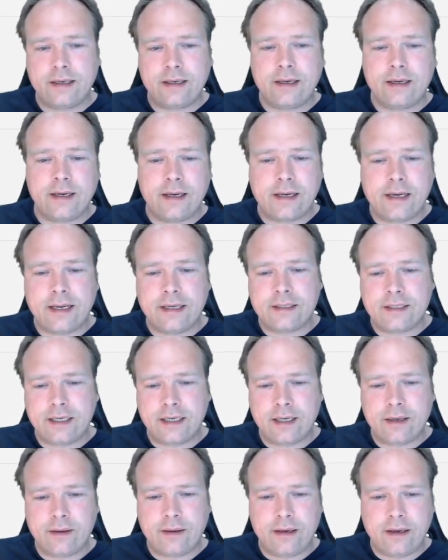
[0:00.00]
it can
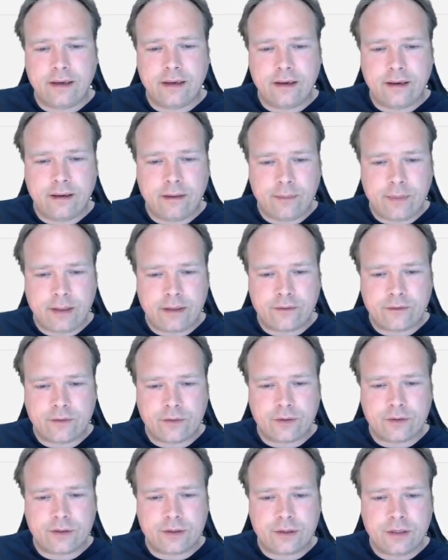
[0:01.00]
take a bit. Of
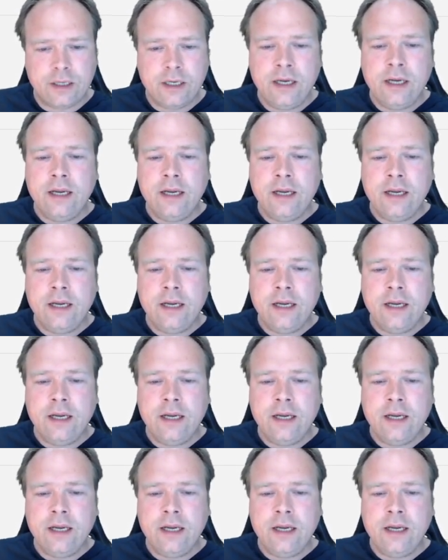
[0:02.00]
course,